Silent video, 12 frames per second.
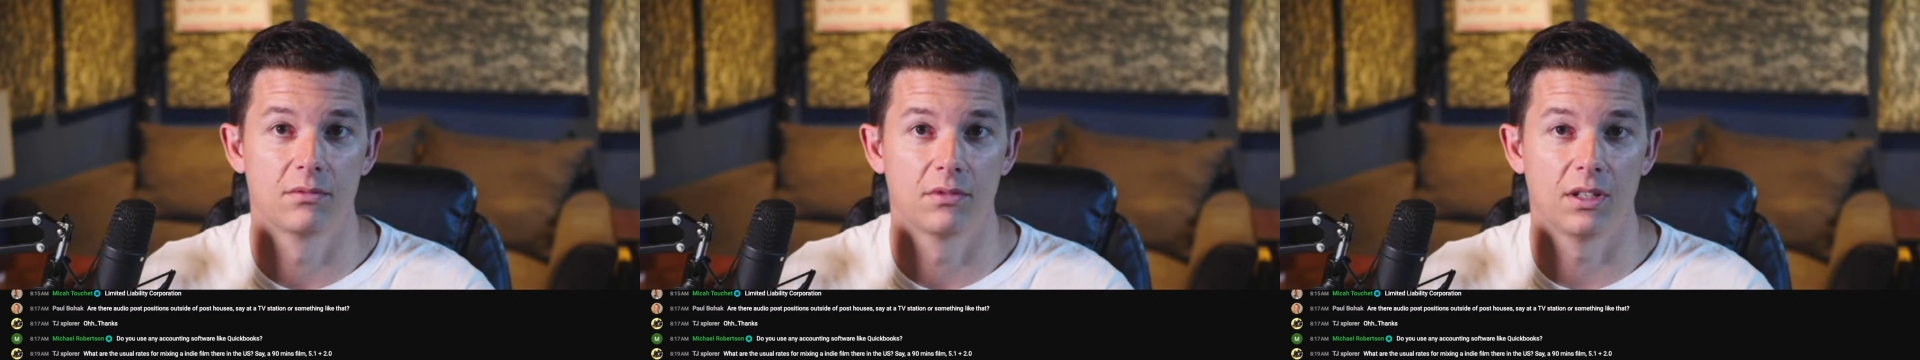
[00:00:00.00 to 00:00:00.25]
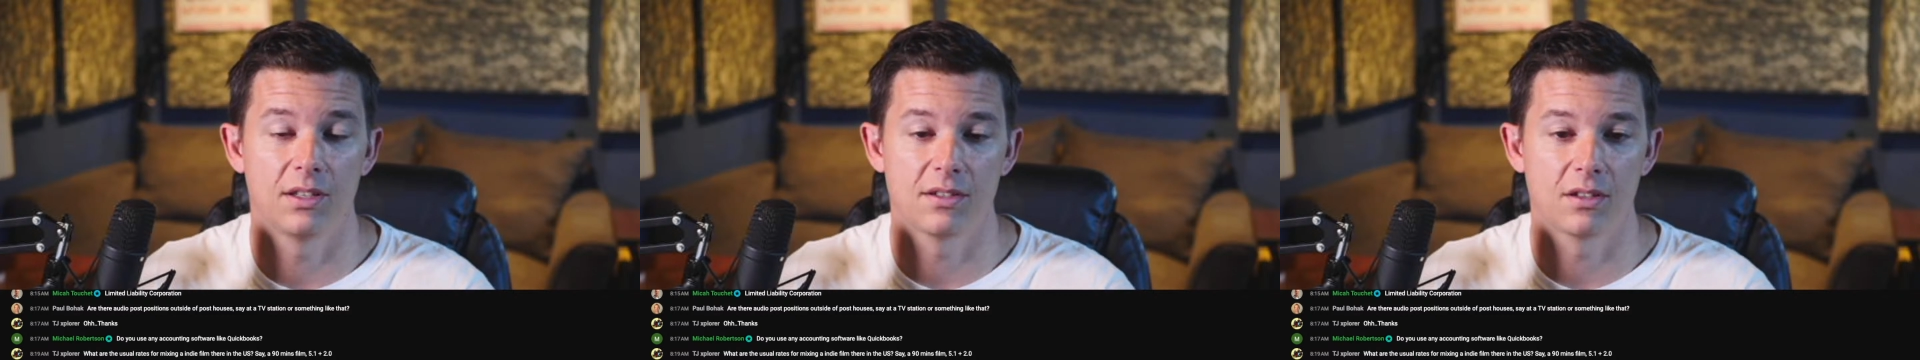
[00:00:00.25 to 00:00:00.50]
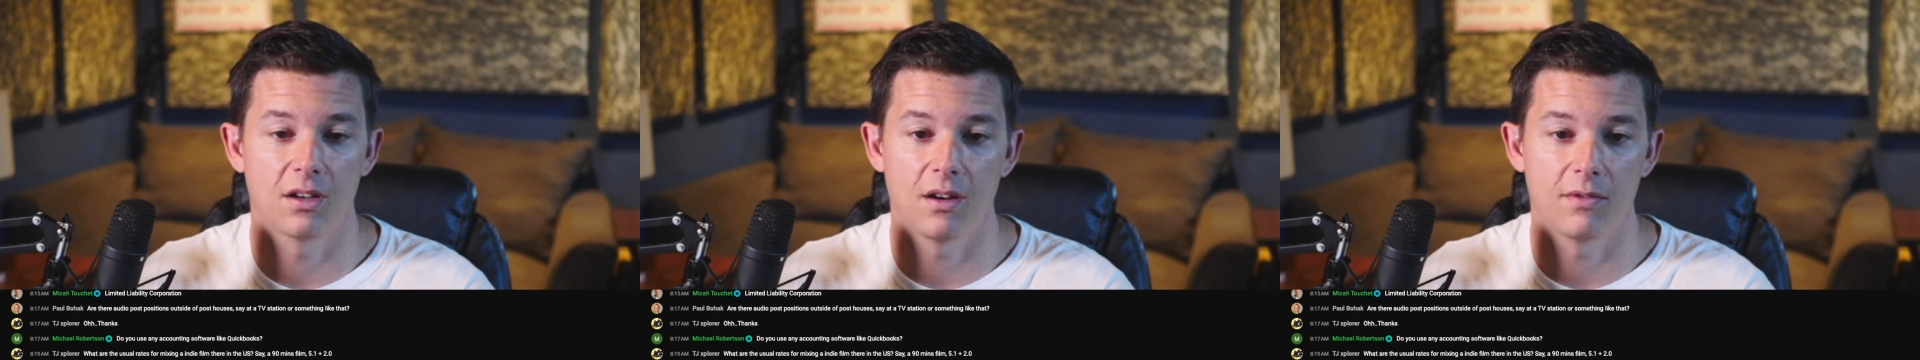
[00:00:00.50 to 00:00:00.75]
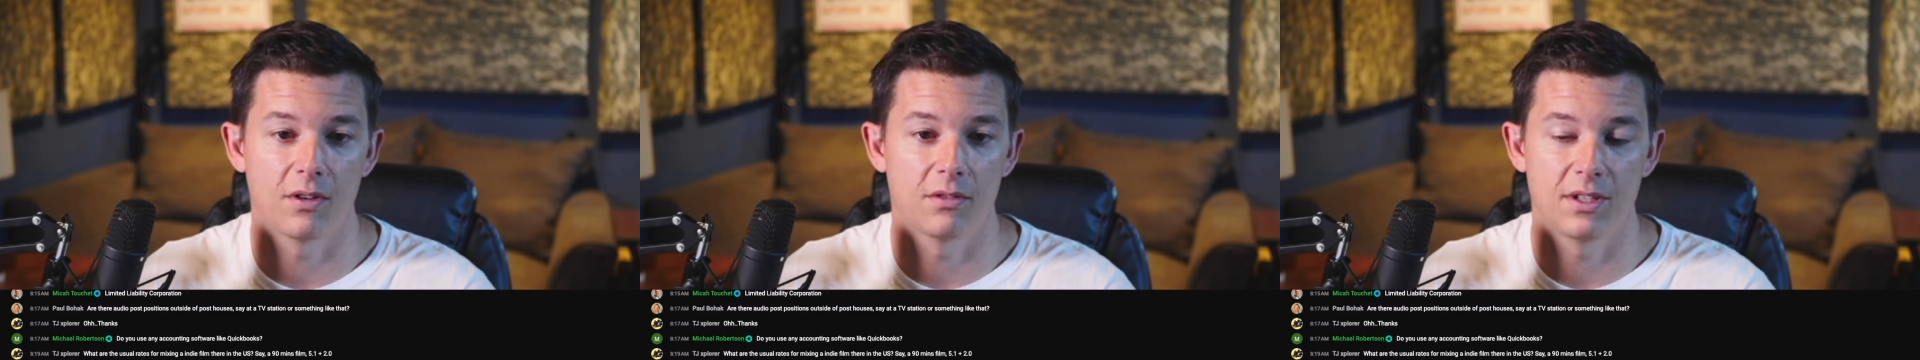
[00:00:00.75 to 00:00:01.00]
It doesn't
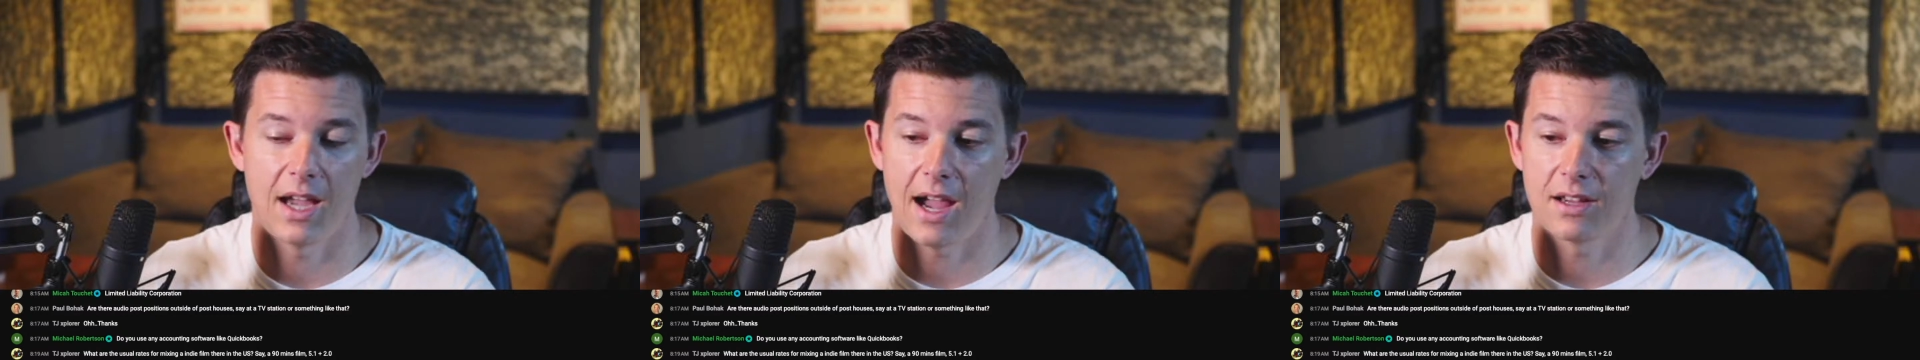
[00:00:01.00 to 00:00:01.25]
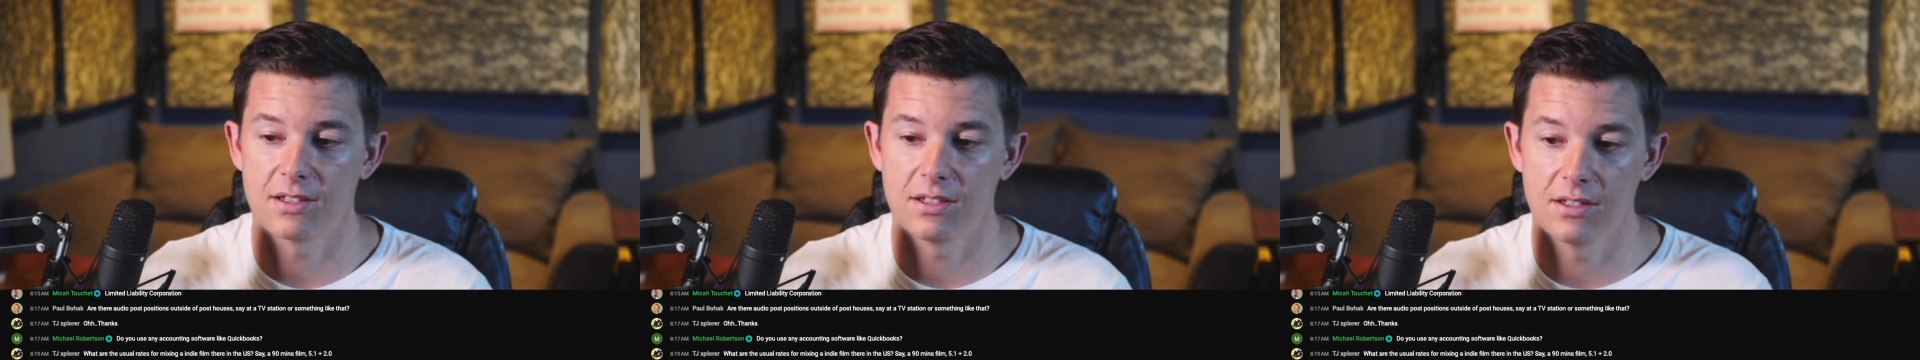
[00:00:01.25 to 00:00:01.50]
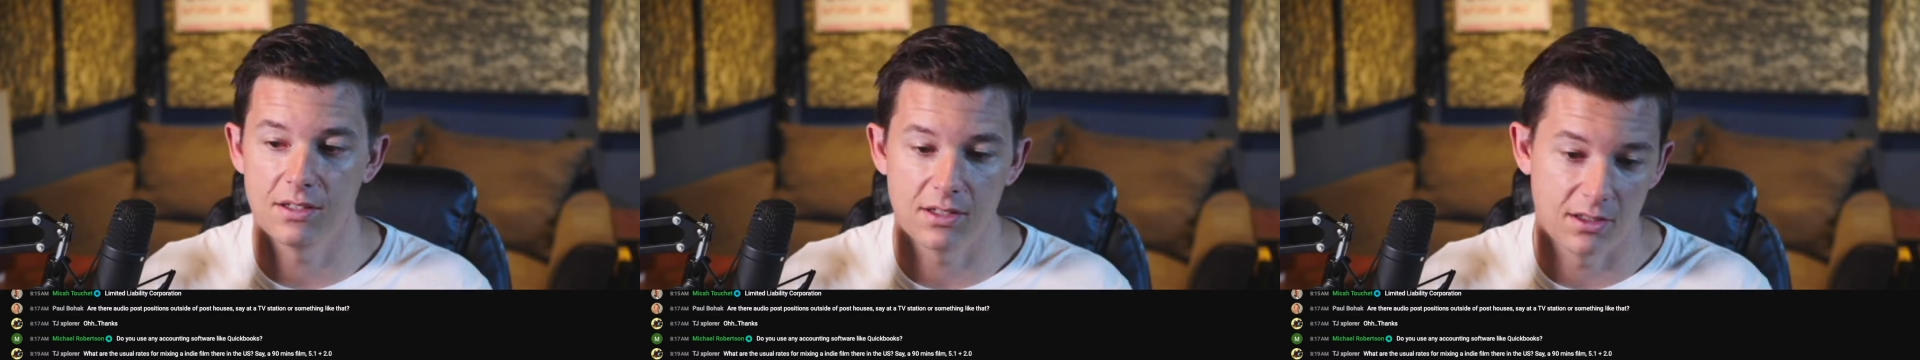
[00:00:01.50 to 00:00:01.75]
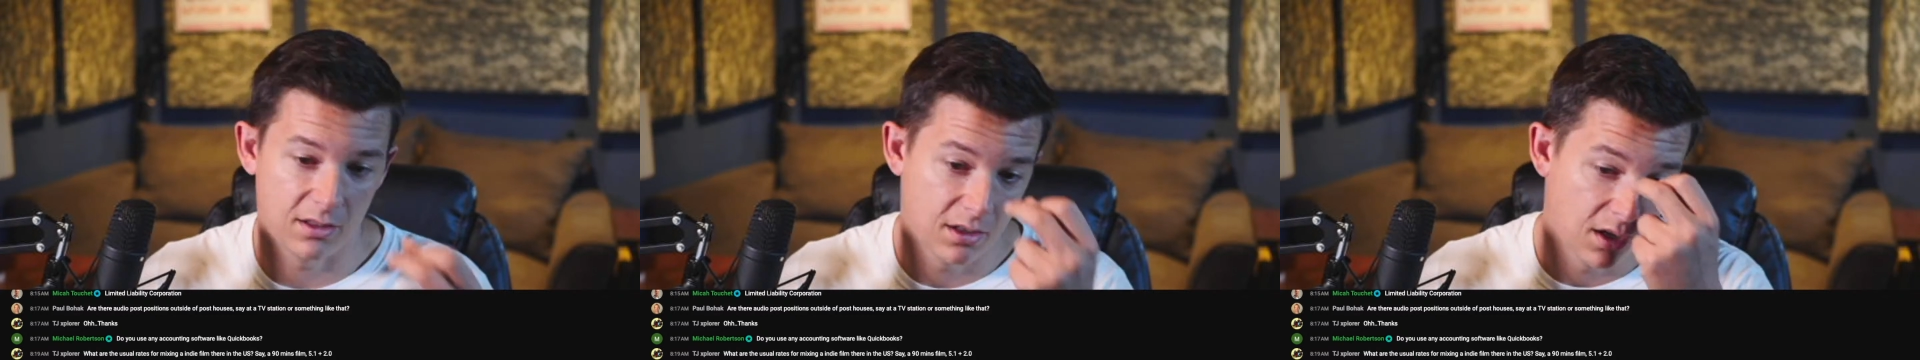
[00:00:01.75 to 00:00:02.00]
cover taxes
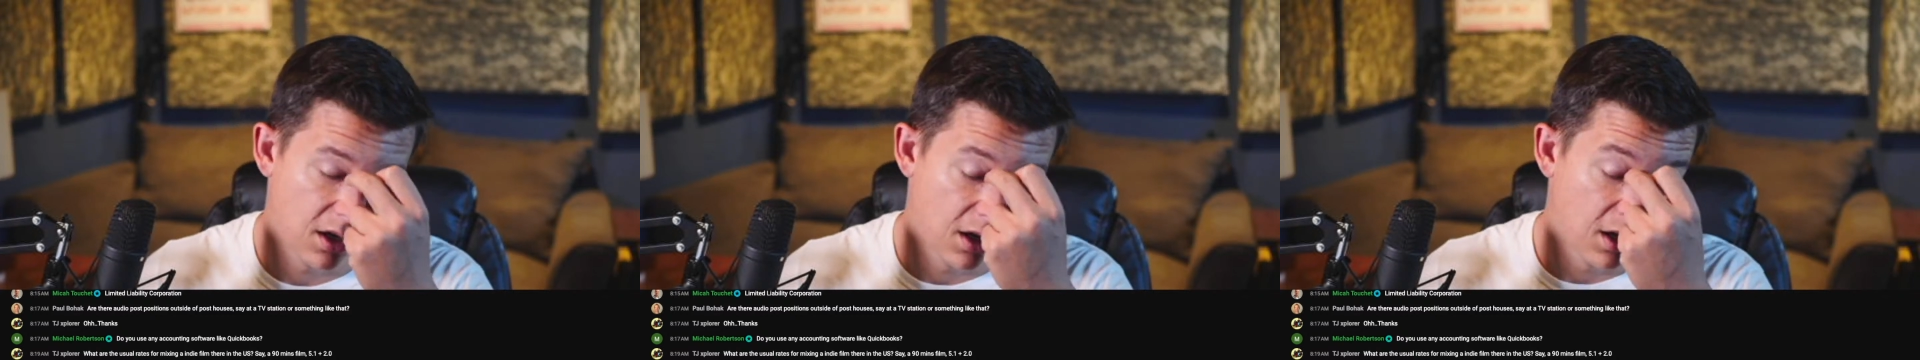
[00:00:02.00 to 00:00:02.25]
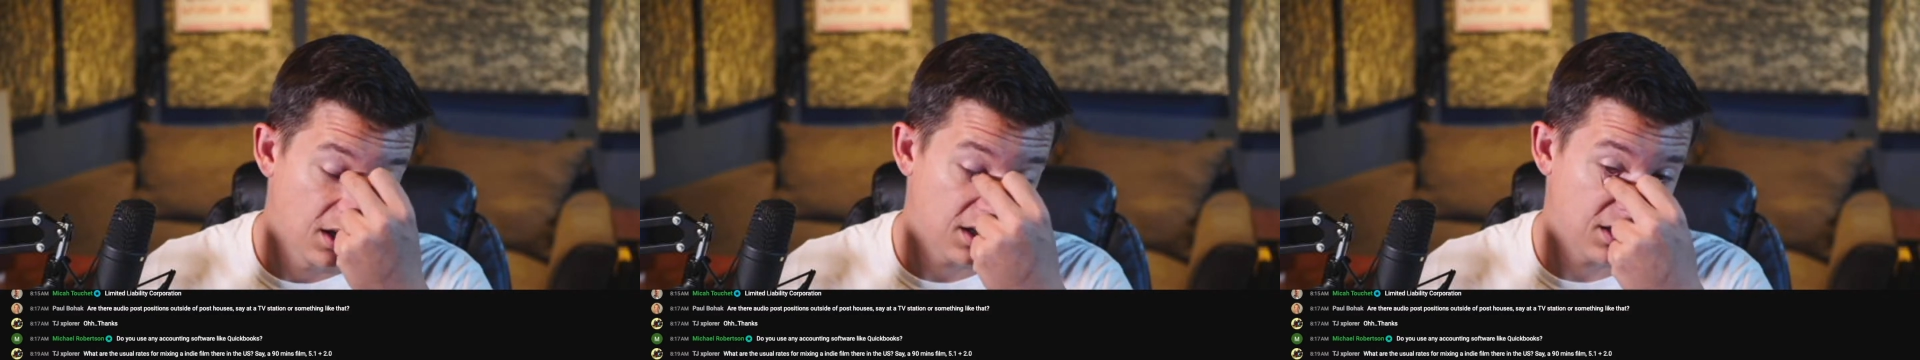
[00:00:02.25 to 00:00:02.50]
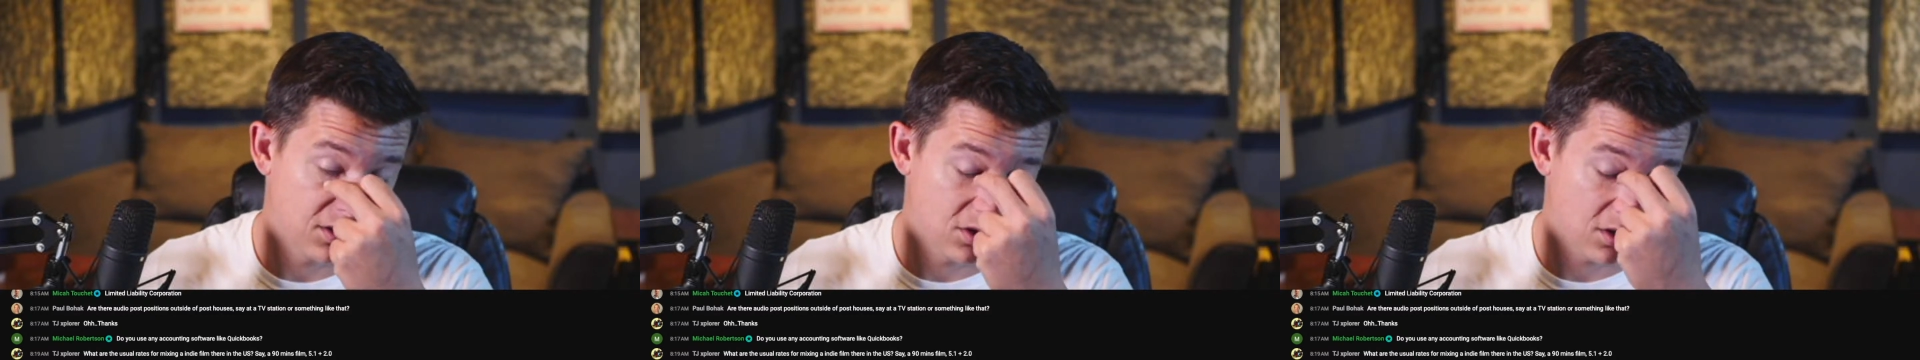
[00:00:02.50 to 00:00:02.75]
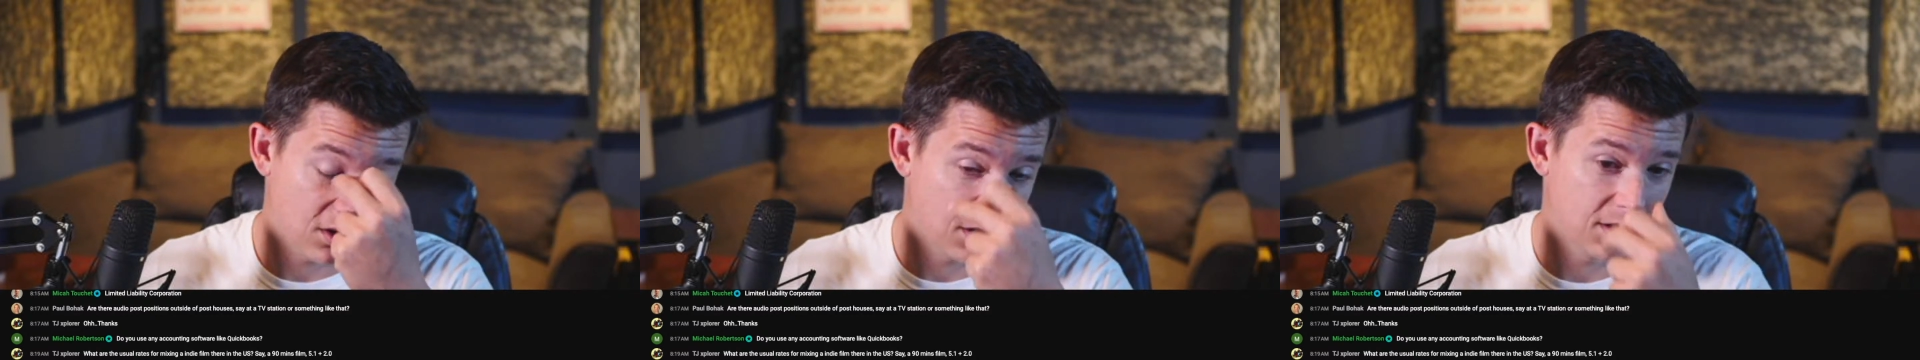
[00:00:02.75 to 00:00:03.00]
and
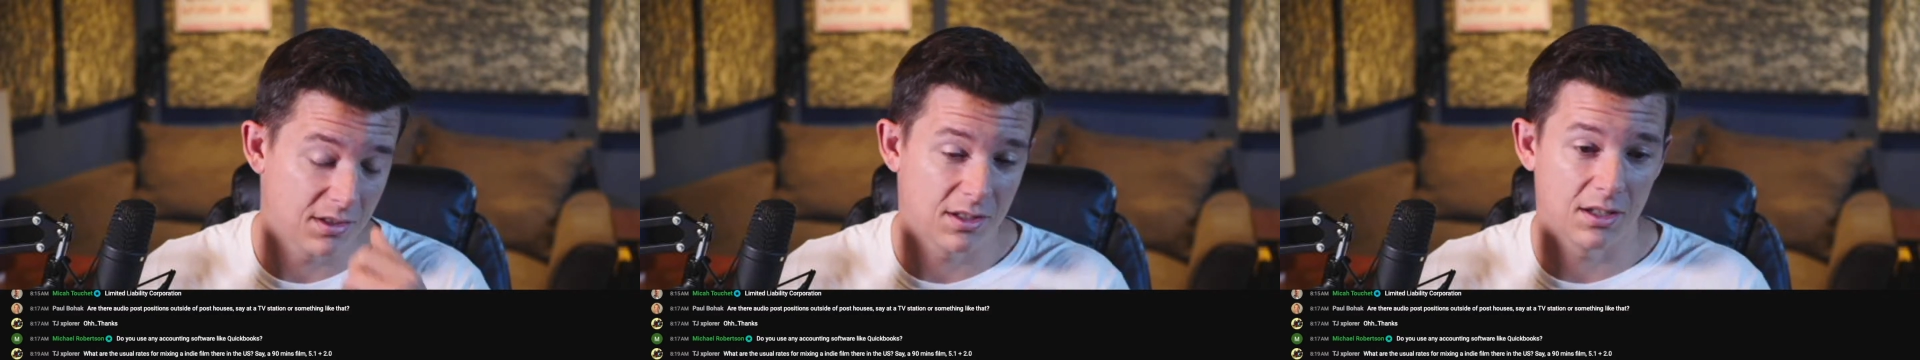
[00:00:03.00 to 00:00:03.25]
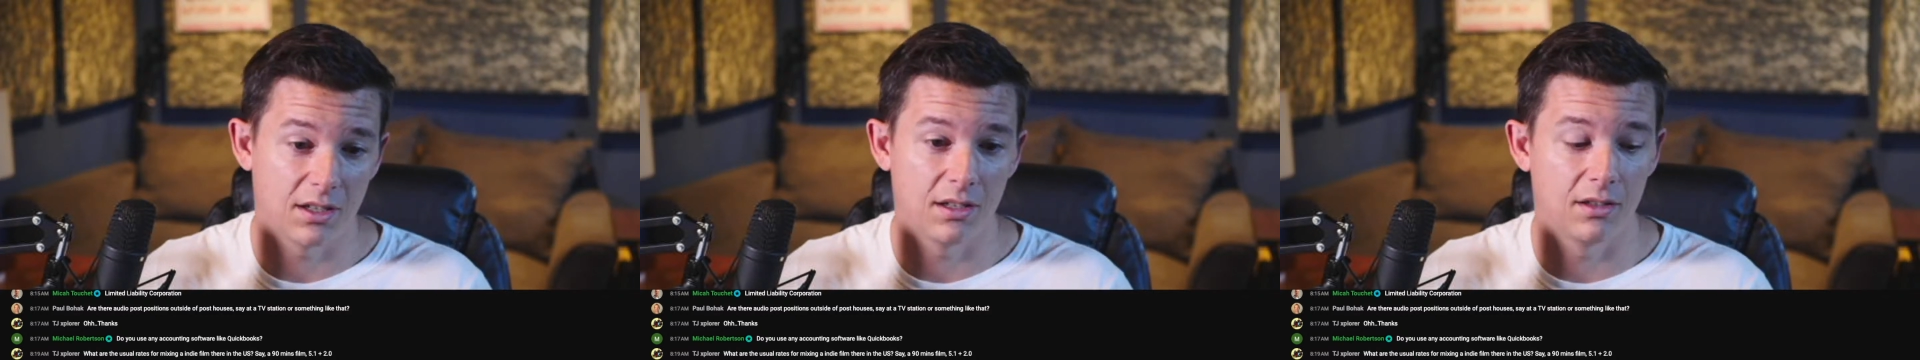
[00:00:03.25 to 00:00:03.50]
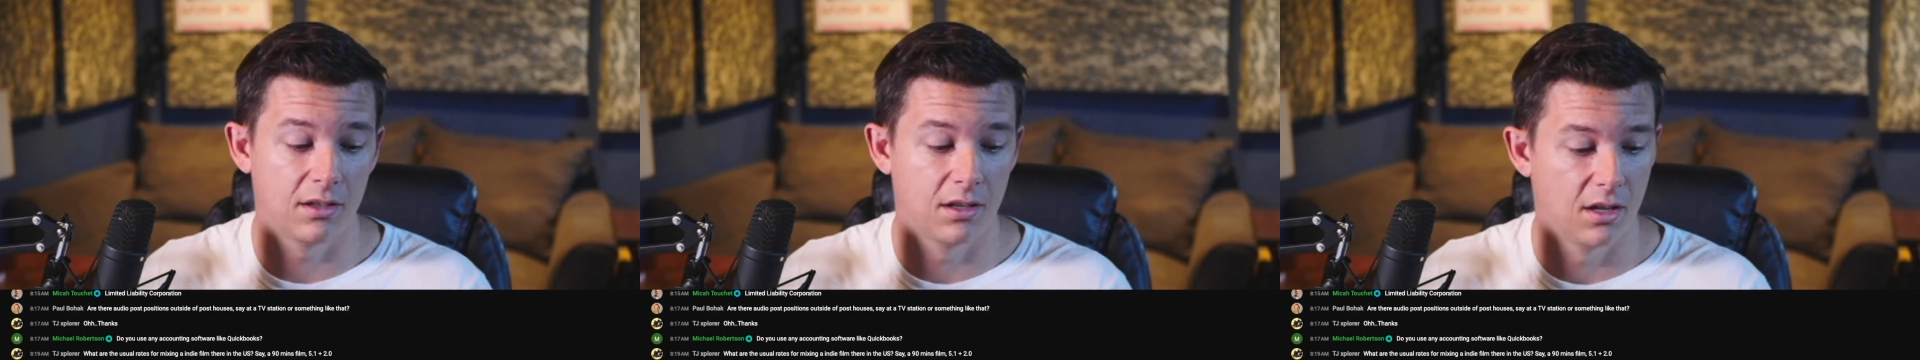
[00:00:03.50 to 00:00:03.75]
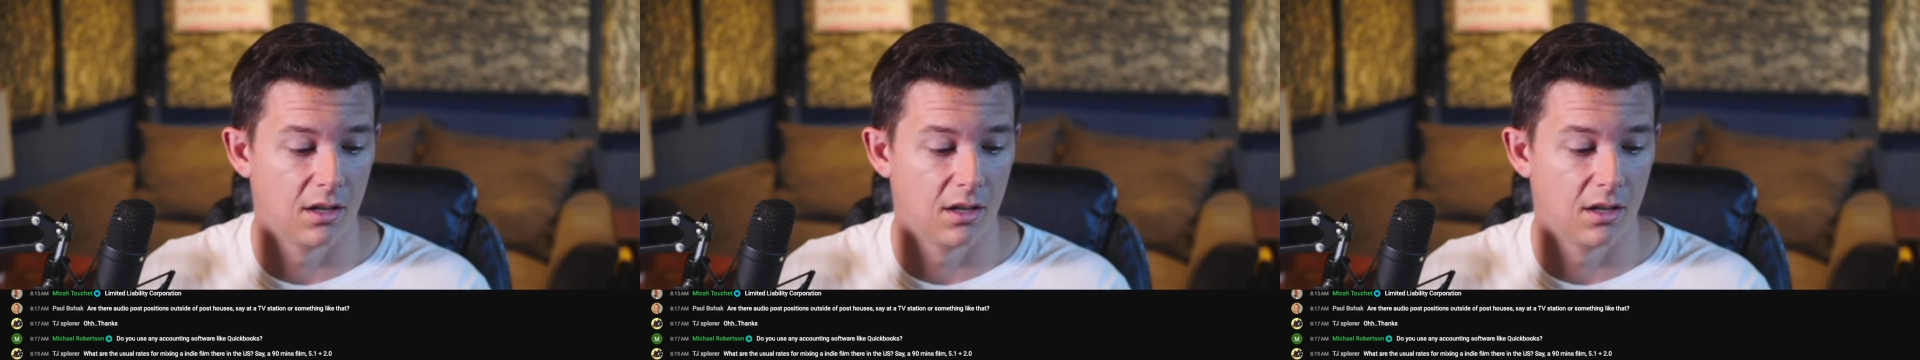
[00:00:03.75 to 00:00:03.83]
insurance and